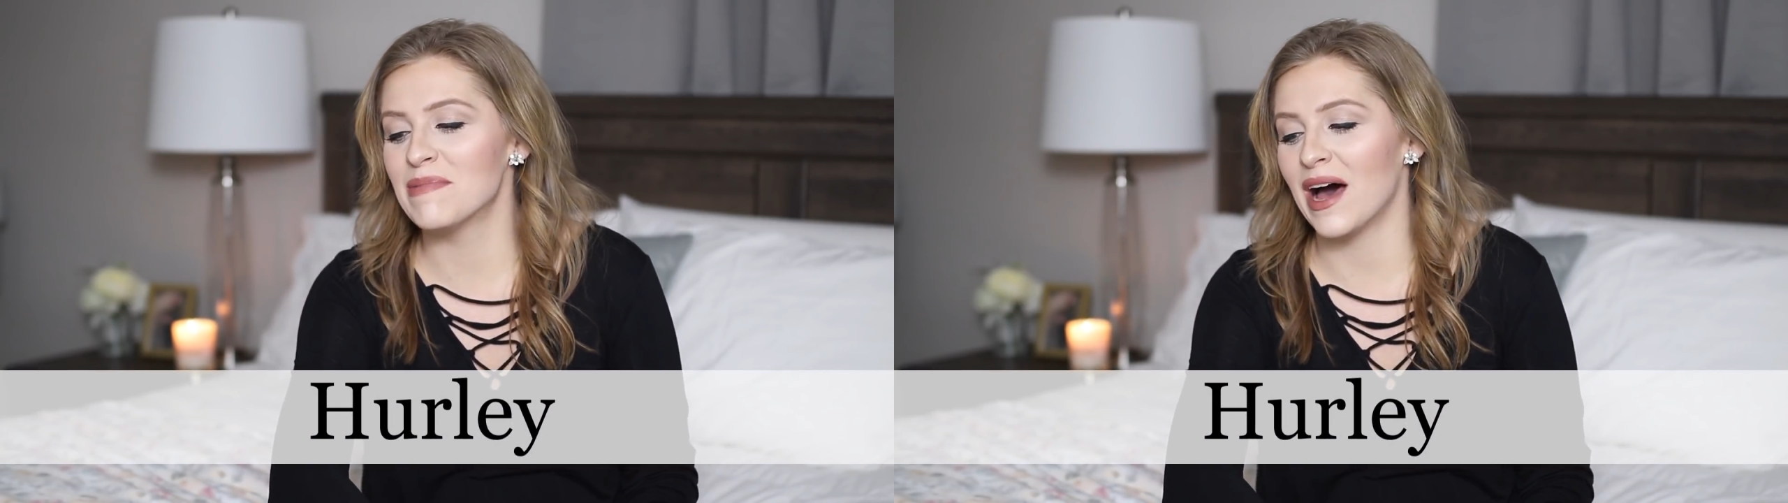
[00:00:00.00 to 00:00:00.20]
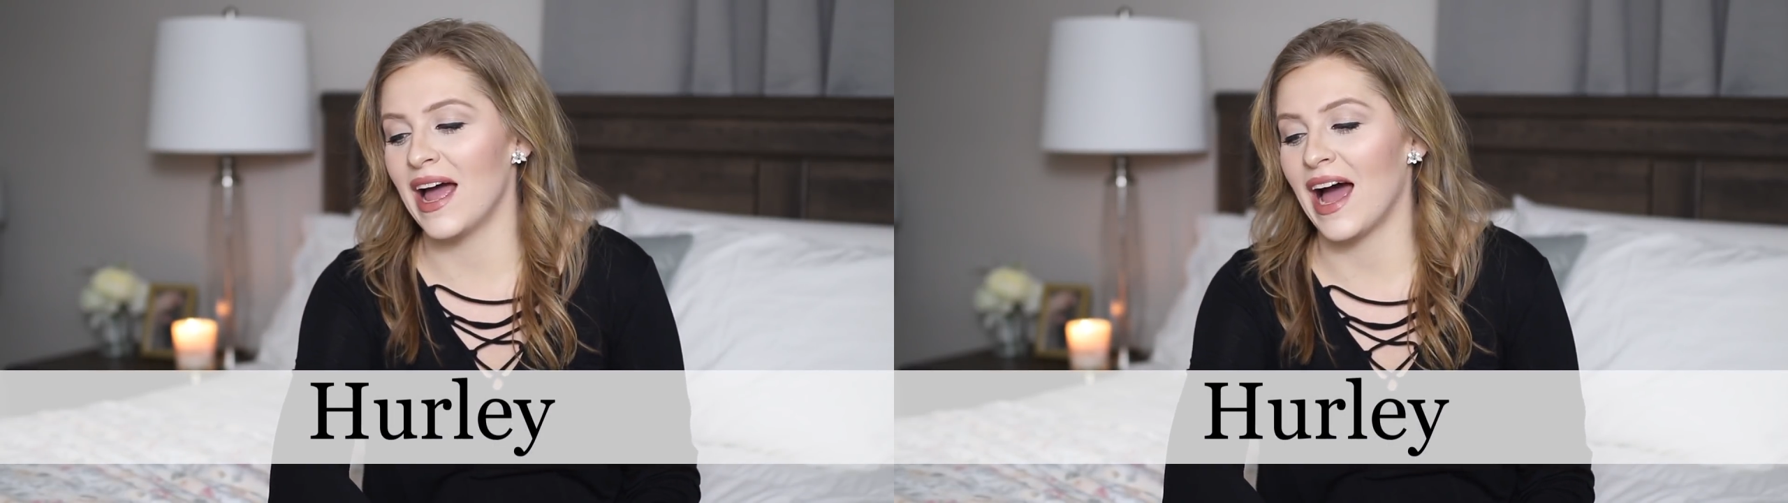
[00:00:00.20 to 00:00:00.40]

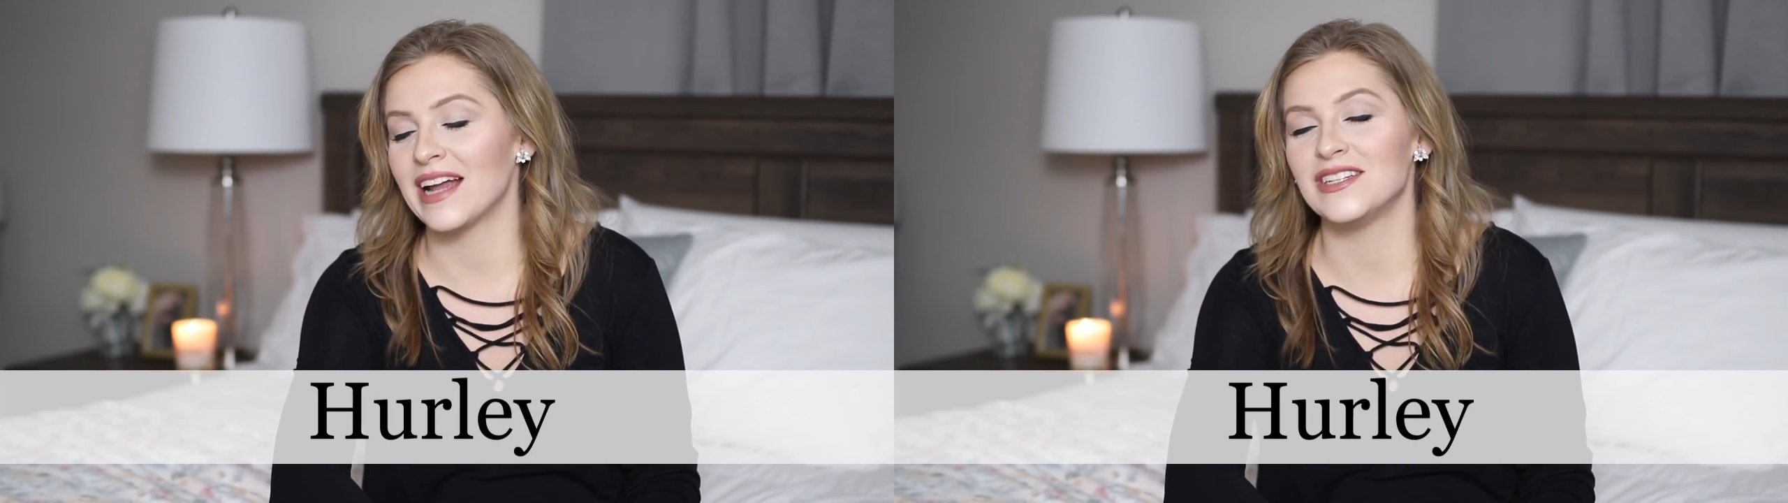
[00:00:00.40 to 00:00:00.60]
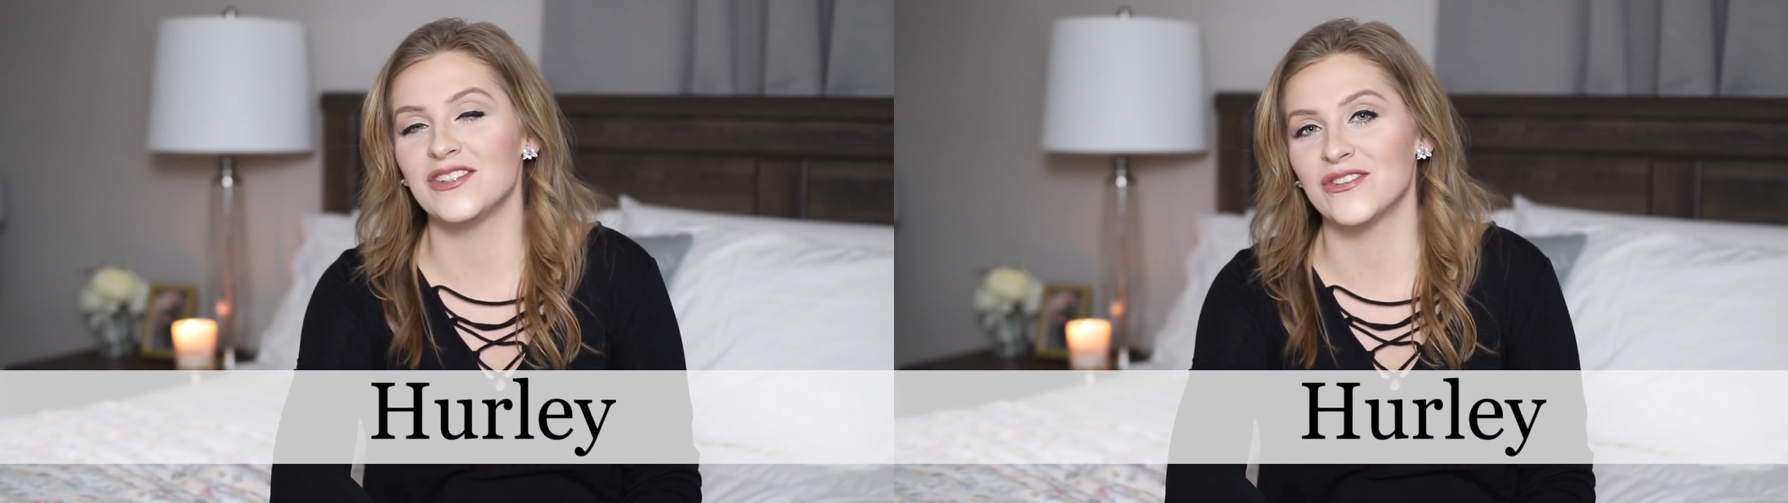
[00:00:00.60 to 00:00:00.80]
but
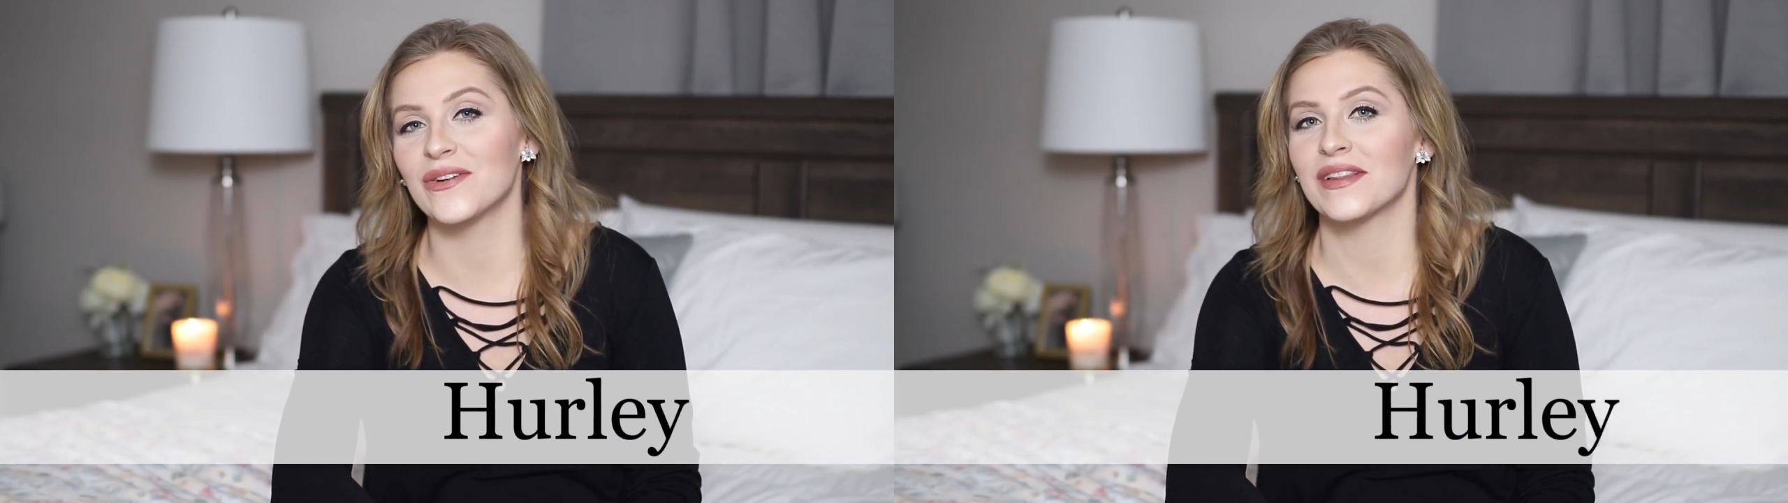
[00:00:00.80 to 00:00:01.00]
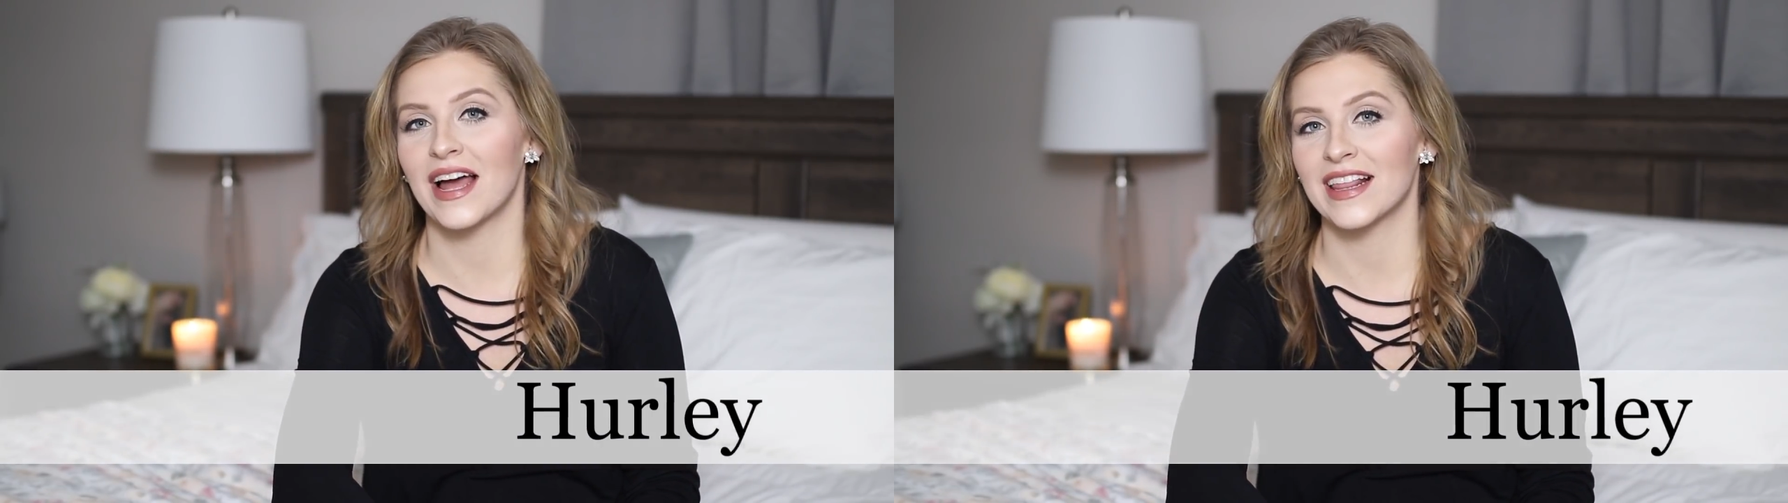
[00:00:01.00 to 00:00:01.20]
I do
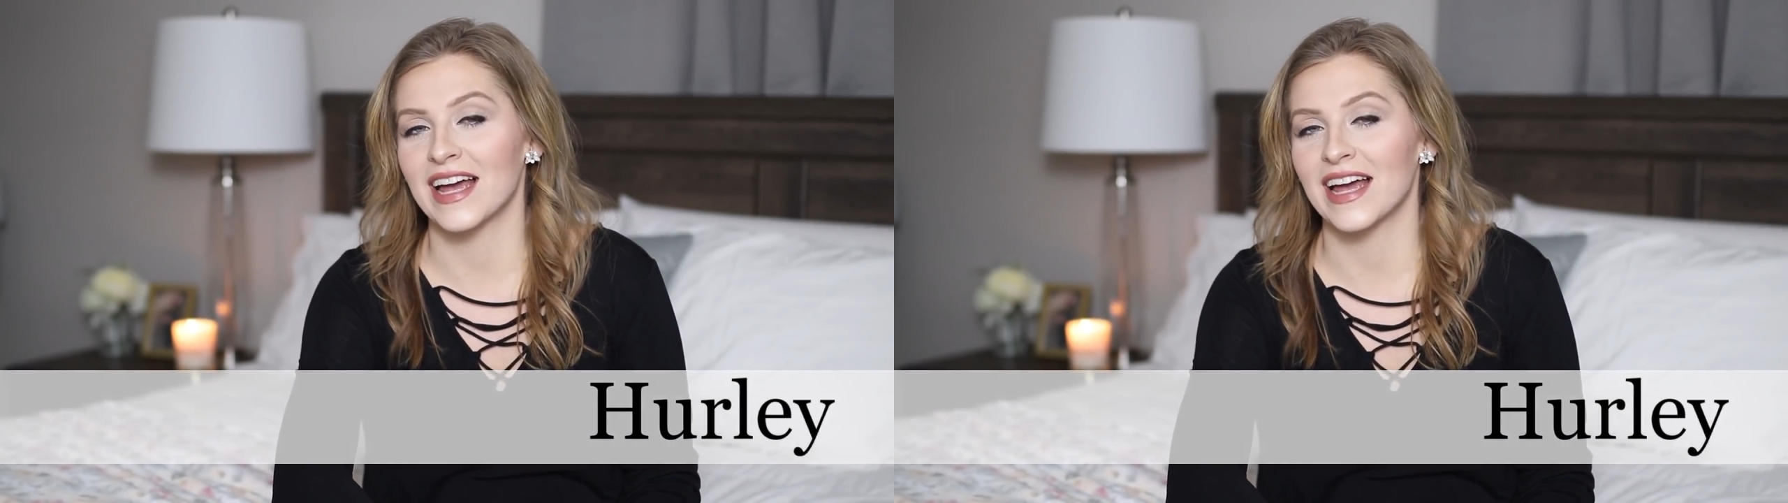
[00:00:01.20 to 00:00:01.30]
like